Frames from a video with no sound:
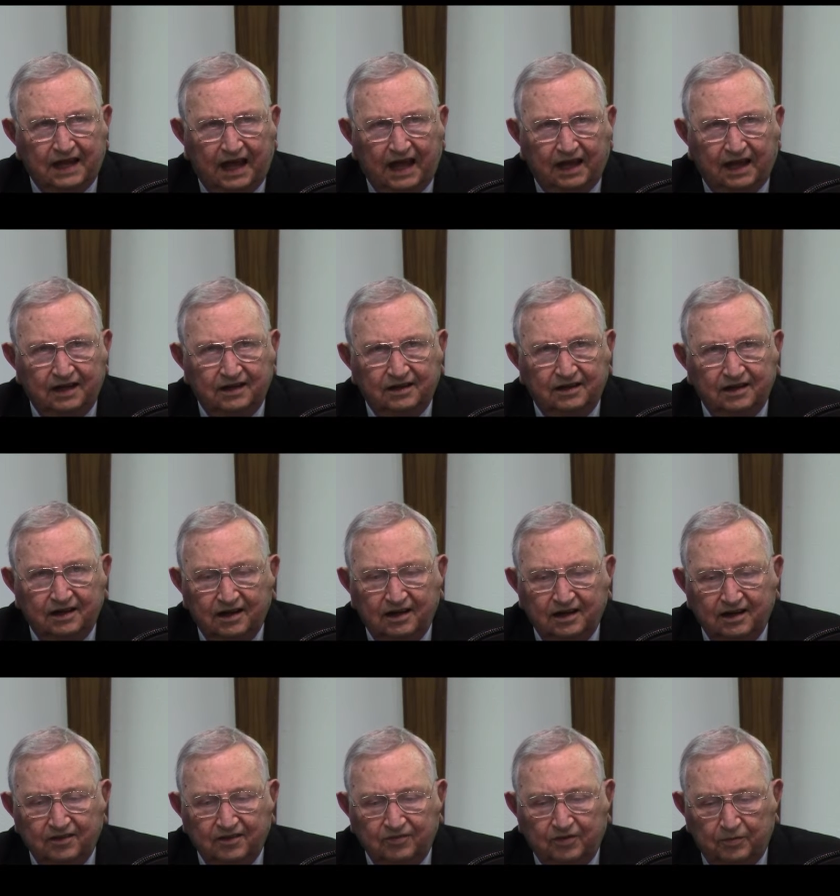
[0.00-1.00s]
that
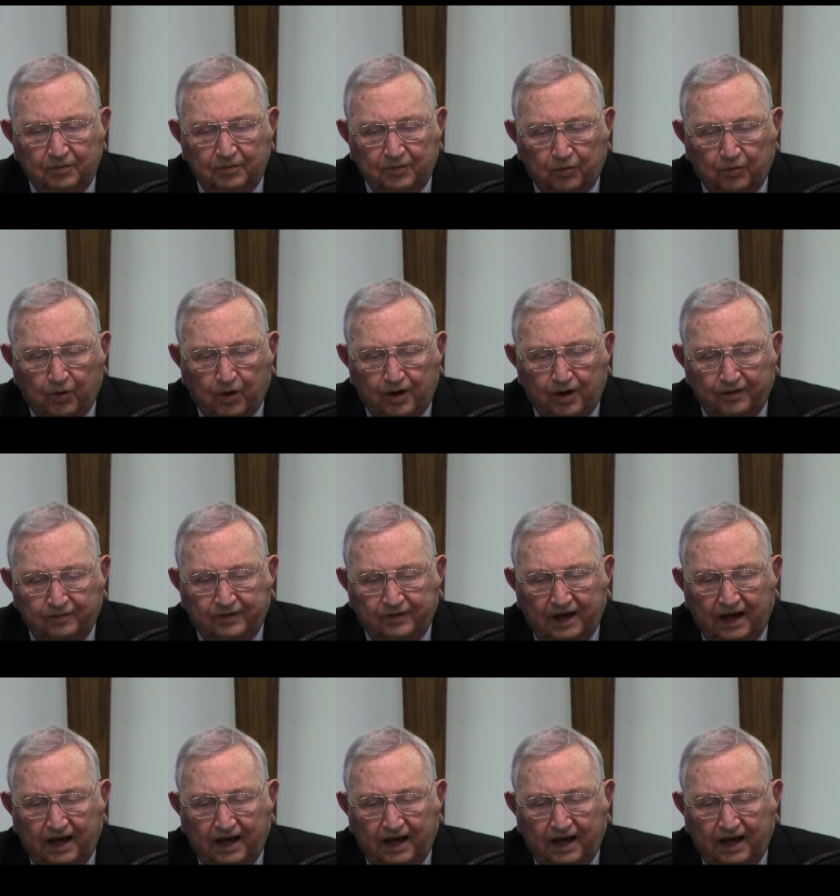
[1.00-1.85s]
from the Word of